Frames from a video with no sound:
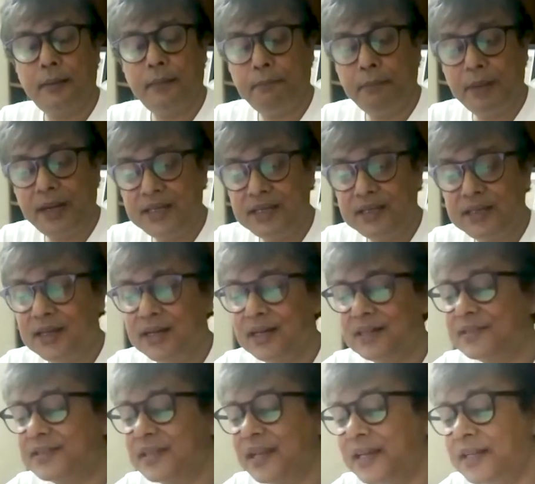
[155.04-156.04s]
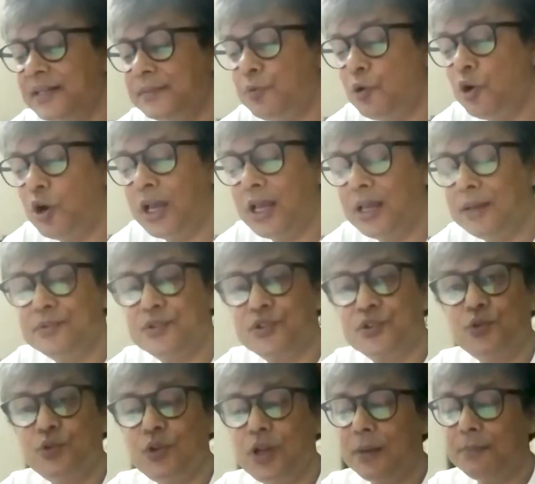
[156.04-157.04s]
My second poem,
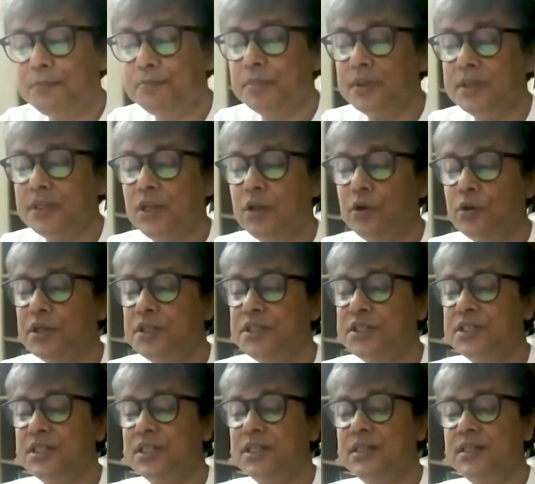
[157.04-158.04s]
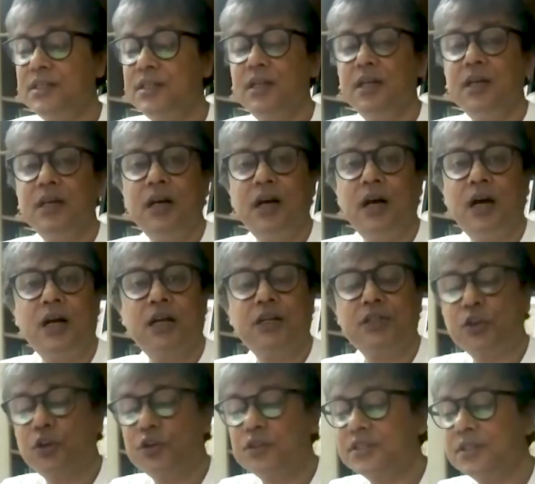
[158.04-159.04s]
School of Relocation,
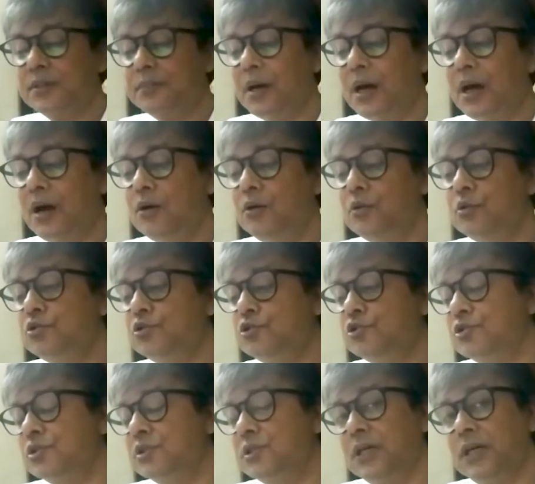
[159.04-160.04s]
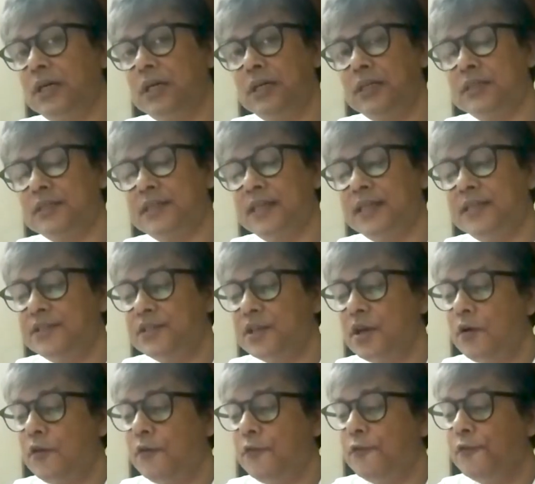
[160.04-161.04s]
talks about the sense
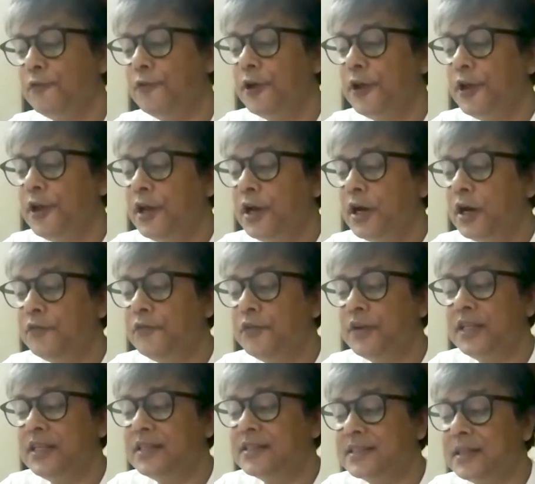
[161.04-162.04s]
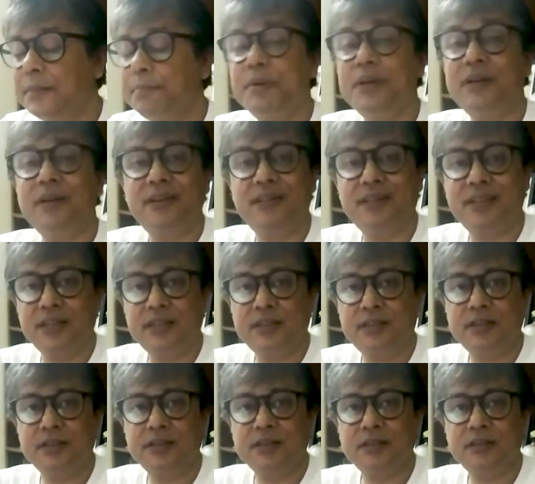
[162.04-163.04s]
of feeling separated,
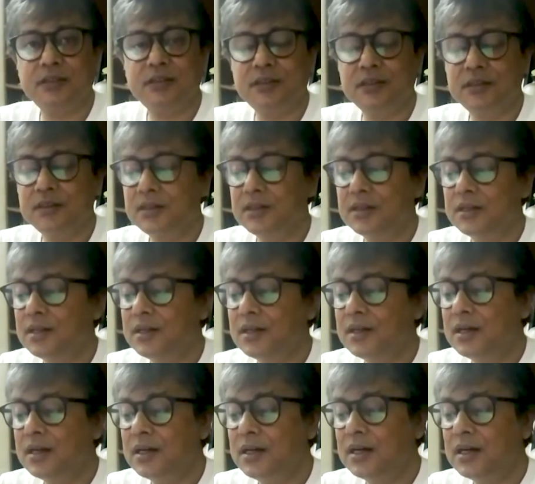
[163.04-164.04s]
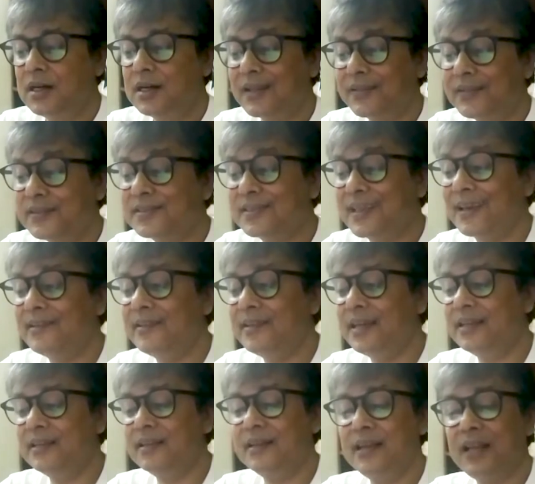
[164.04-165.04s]
rather
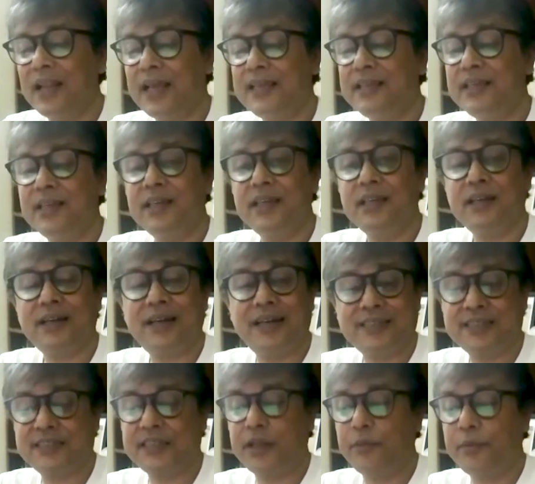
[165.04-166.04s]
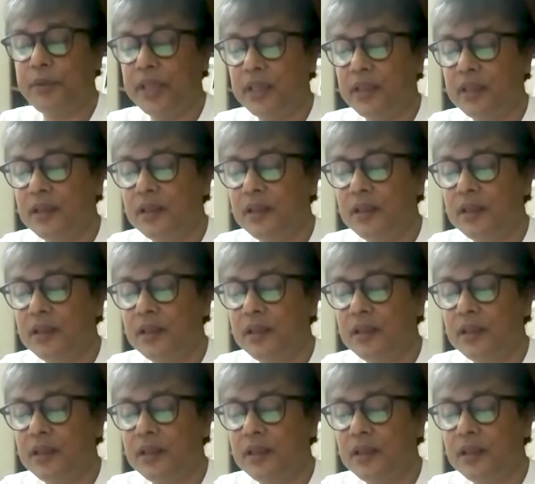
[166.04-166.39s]
segregated, like a castaway,